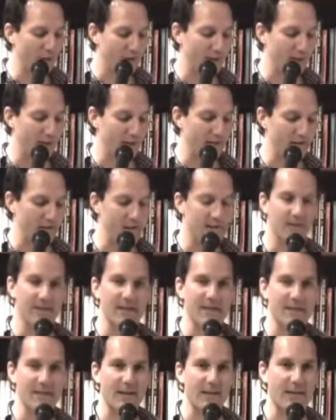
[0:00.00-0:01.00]
and
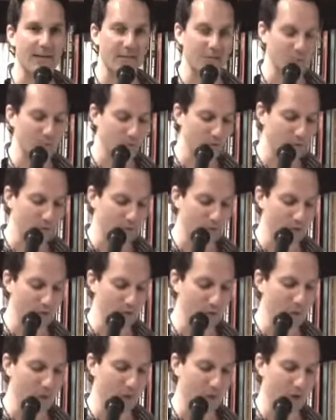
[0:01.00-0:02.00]
decided to move to
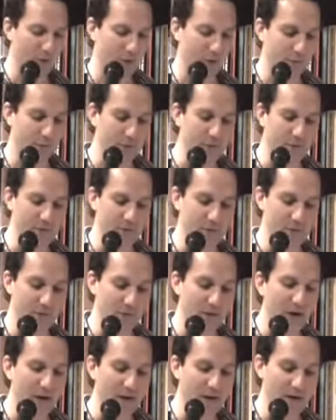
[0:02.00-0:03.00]
New York 3 months
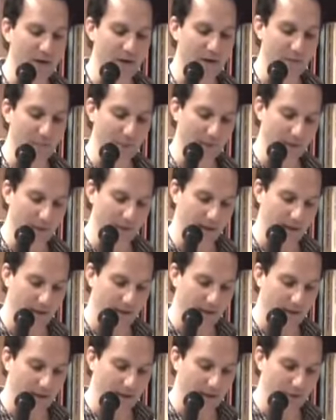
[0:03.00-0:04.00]
prior
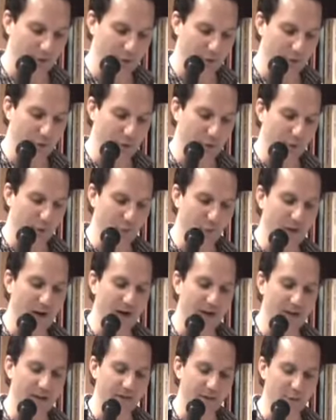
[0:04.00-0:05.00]
to
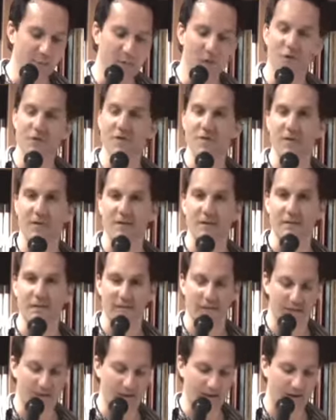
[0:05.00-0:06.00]
find the person
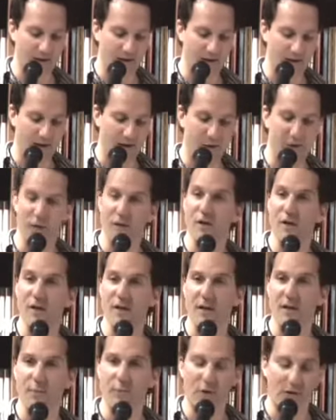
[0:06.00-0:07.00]
I
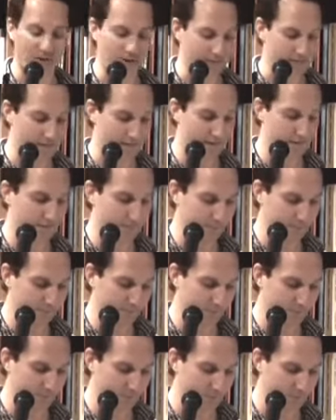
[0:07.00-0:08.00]
thought I was.
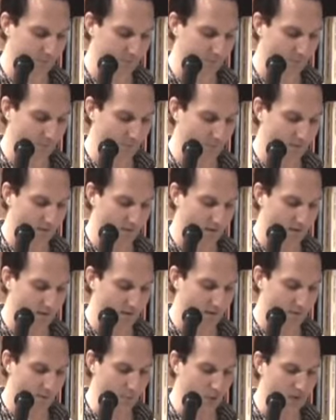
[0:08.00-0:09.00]

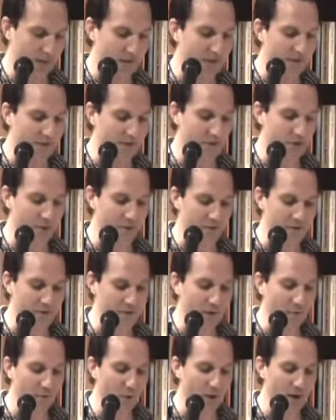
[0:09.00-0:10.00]
While getting to know the
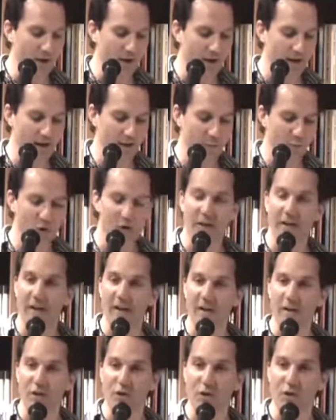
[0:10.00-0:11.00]
subway and where to
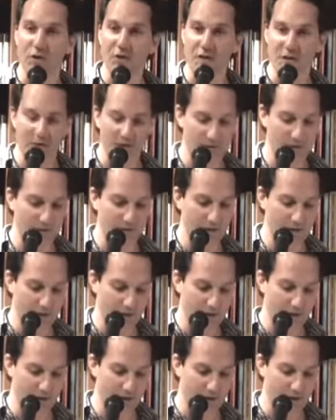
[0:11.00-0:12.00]
get a good deal
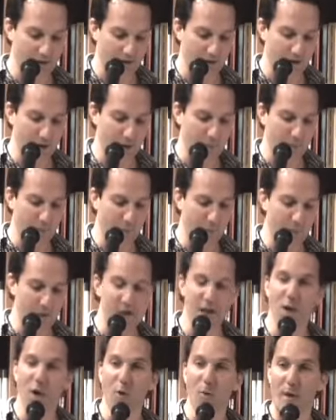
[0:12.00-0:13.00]
on a
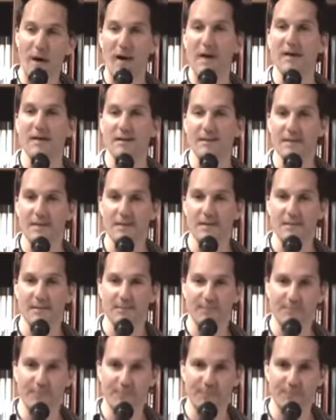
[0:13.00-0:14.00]
P.O. box,